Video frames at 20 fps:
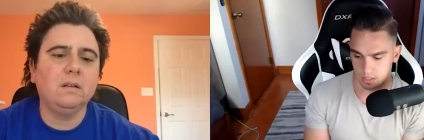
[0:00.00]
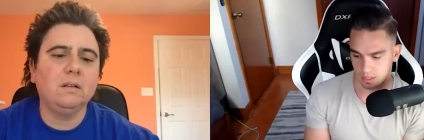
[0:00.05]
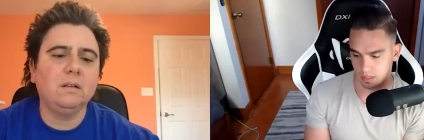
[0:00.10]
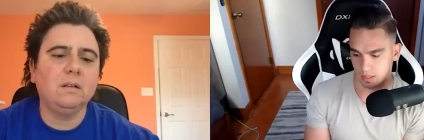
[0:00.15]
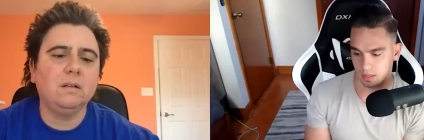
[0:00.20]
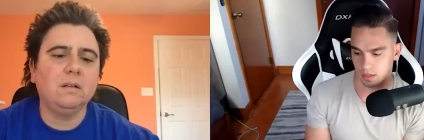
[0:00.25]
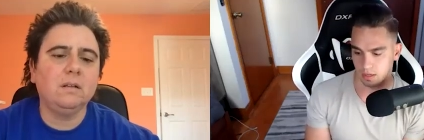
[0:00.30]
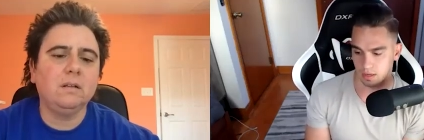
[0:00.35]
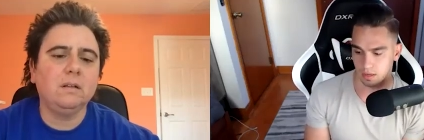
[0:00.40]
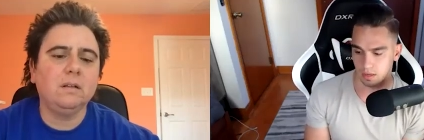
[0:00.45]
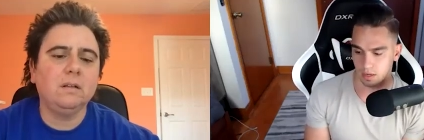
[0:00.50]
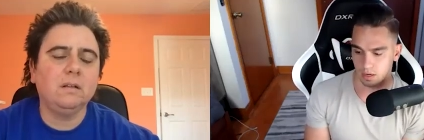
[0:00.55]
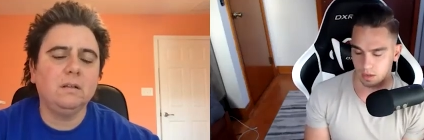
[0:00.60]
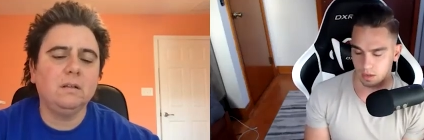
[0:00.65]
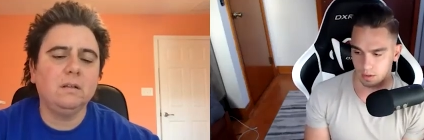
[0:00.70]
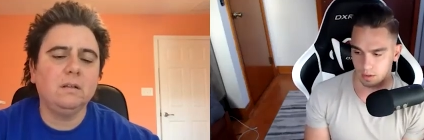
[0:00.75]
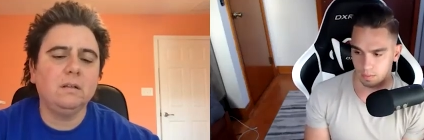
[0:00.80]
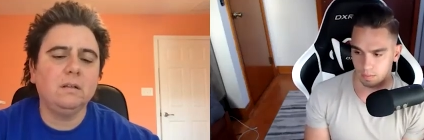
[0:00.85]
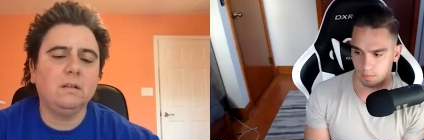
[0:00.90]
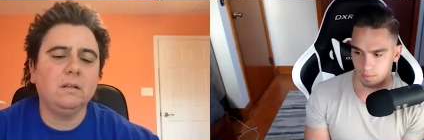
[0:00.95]
Speaker 1: And then,
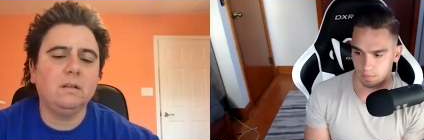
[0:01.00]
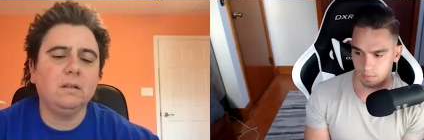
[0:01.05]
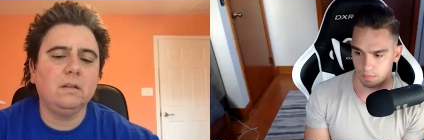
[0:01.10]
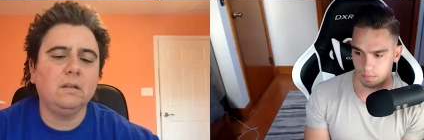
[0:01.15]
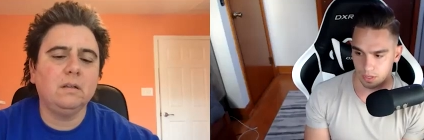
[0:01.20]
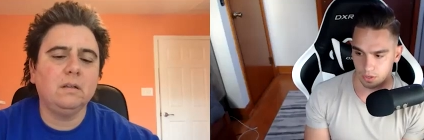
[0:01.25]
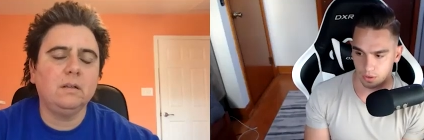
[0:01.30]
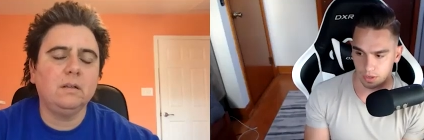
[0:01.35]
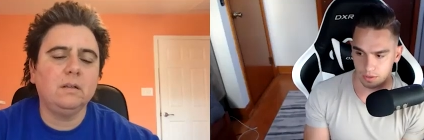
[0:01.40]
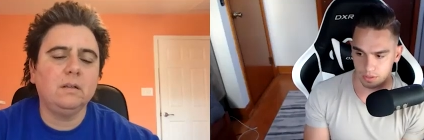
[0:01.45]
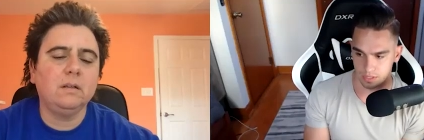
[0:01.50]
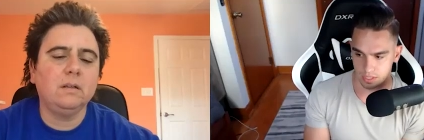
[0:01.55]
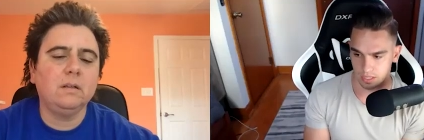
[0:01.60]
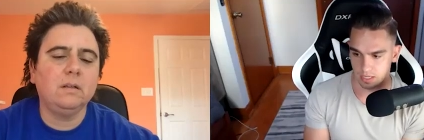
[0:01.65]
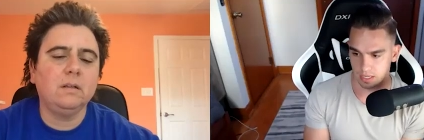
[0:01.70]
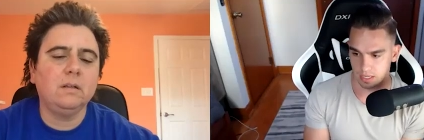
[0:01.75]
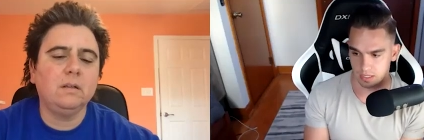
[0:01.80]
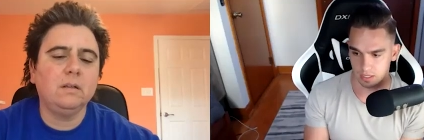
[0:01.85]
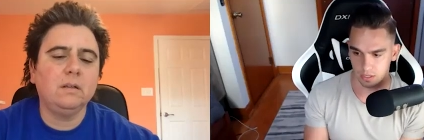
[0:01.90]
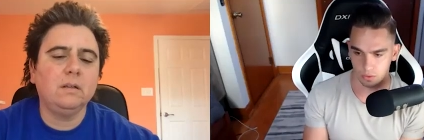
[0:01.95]
um, you know, I was
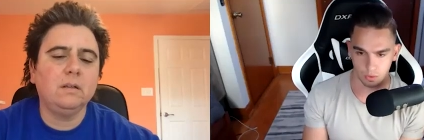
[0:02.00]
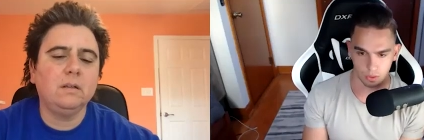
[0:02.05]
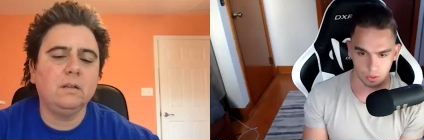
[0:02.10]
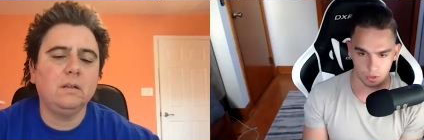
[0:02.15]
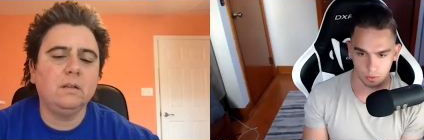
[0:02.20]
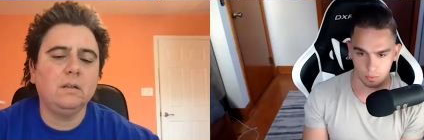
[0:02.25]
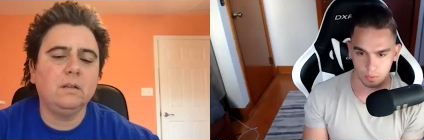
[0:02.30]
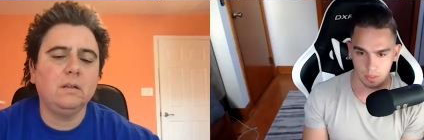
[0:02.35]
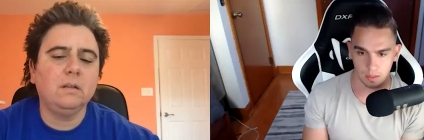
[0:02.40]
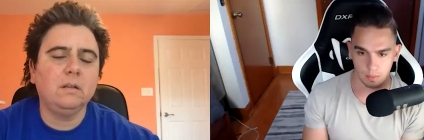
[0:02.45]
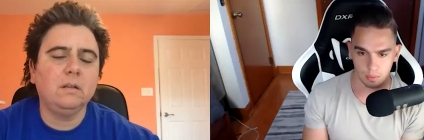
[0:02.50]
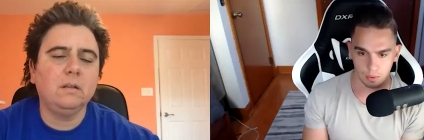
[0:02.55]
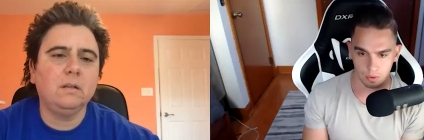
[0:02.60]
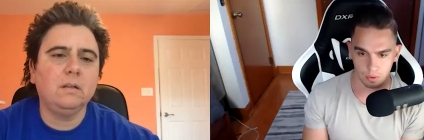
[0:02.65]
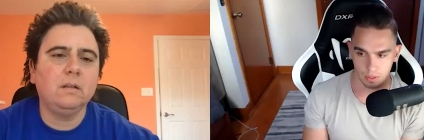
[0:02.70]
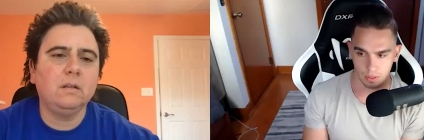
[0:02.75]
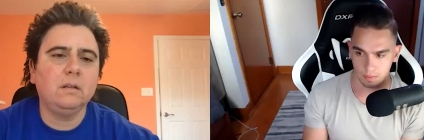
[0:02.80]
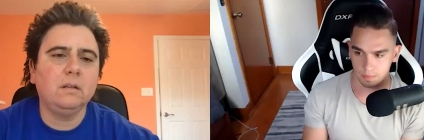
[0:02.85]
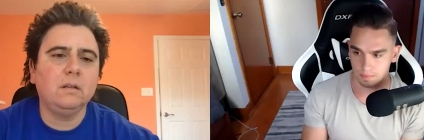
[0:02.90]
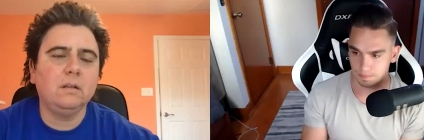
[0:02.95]
connected with your
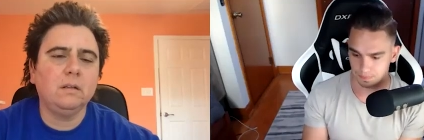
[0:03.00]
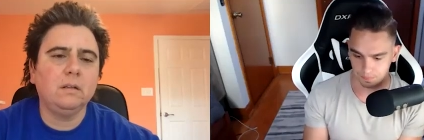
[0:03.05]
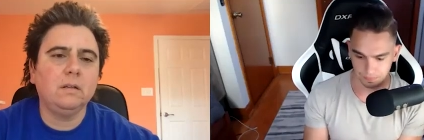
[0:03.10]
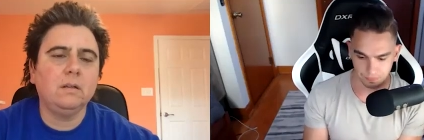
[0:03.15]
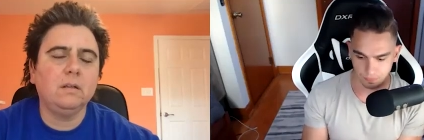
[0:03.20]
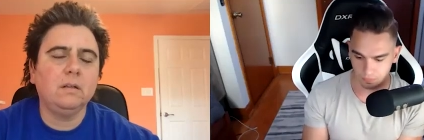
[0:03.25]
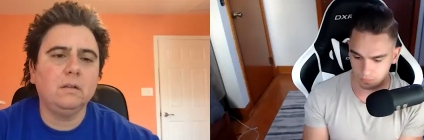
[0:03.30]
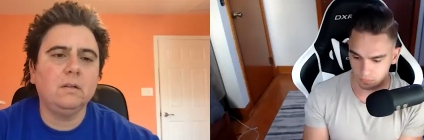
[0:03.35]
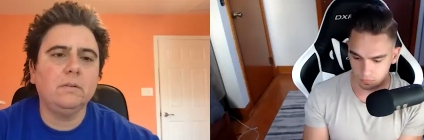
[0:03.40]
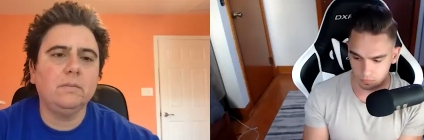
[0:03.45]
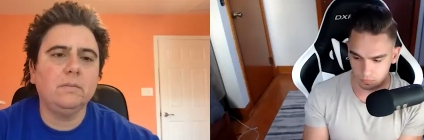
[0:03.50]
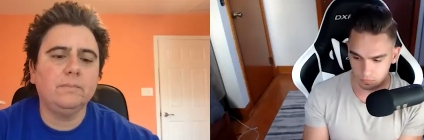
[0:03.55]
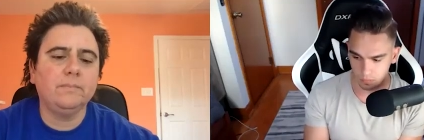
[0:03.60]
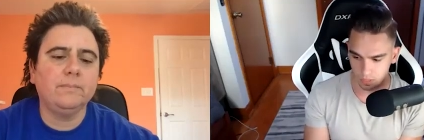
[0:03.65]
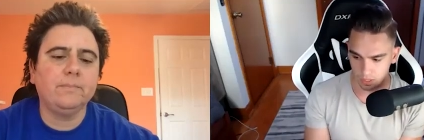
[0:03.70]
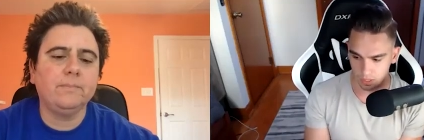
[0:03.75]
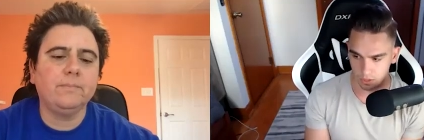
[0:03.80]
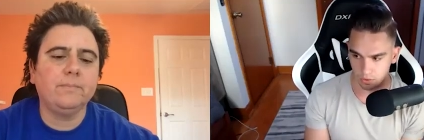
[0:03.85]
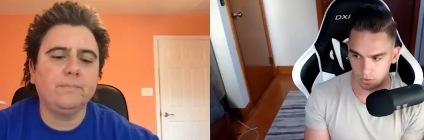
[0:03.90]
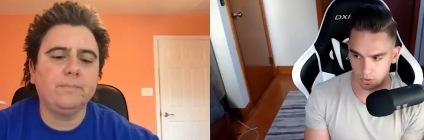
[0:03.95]
people and,
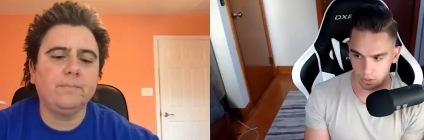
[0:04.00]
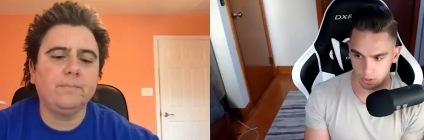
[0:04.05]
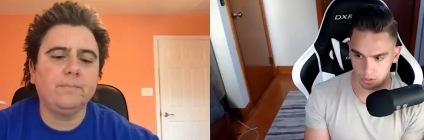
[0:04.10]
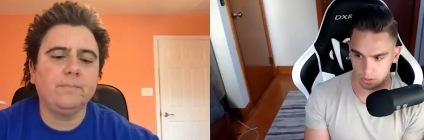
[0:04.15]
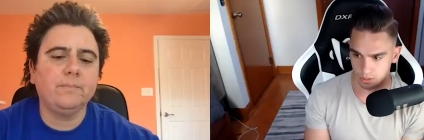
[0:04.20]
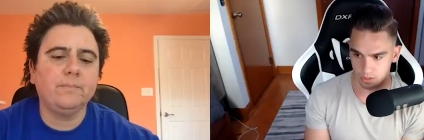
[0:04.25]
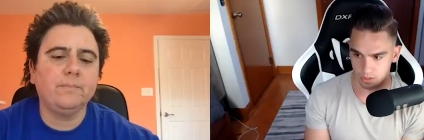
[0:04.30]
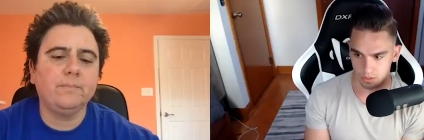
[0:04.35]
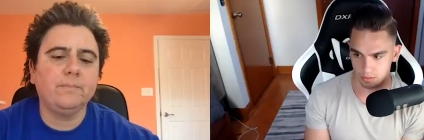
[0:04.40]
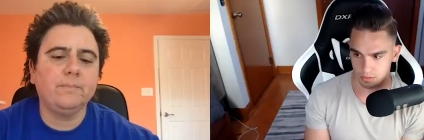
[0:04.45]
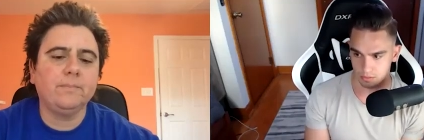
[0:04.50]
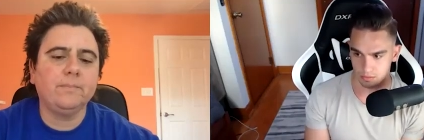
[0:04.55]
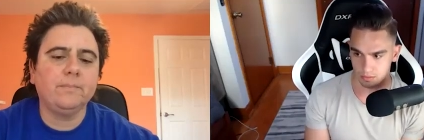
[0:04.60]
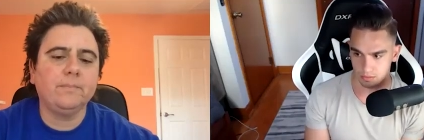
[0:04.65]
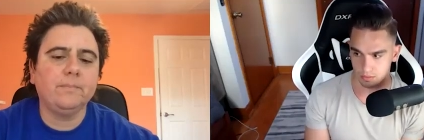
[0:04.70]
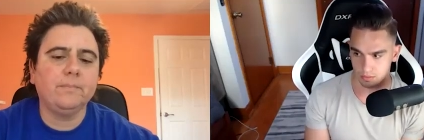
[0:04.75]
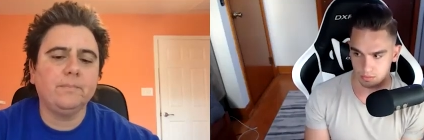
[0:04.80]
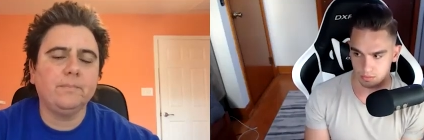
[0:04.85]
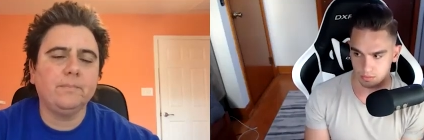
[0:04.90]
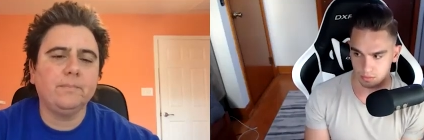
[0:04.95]
you know, it all just,
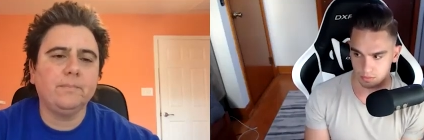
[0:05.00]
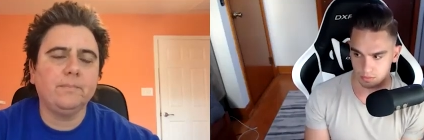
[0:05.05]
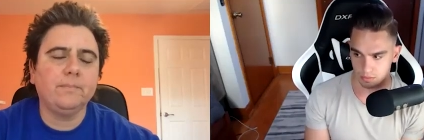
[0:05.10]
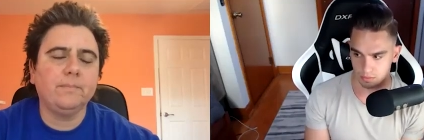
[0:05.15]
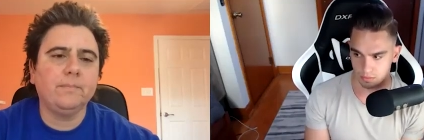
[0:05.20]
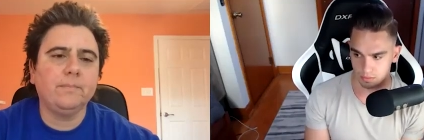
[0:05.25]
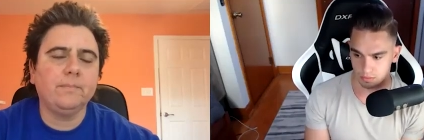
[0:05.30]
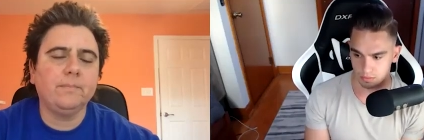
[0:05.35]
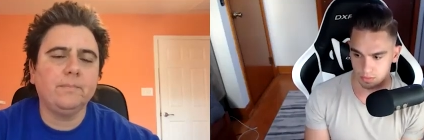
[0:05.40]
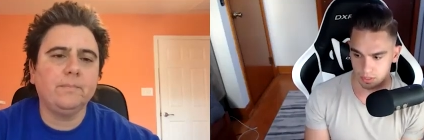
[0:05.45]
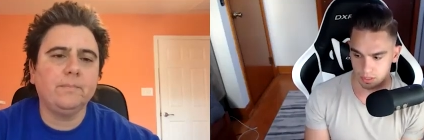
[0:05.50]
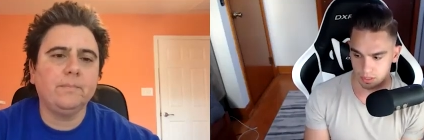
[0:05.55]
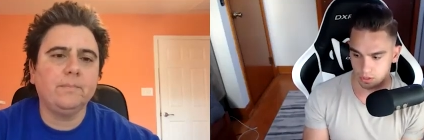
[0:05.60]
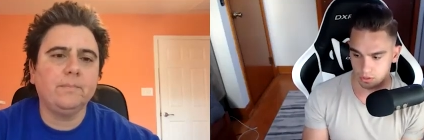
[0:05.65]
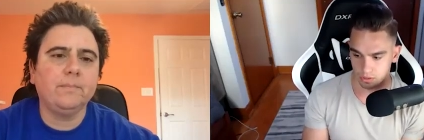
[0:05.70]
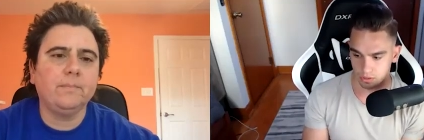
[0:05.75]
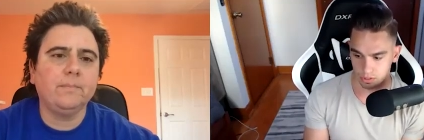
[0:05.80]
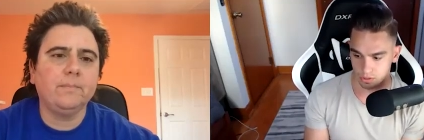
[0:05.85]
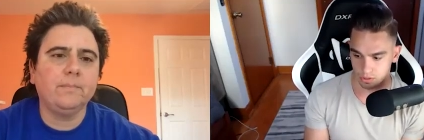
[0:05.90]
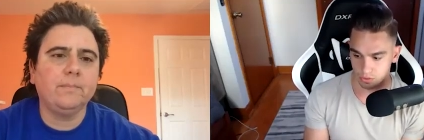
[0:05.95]
like, it
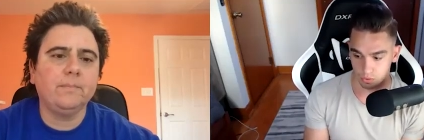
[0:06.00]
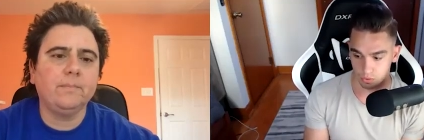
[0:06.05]
all just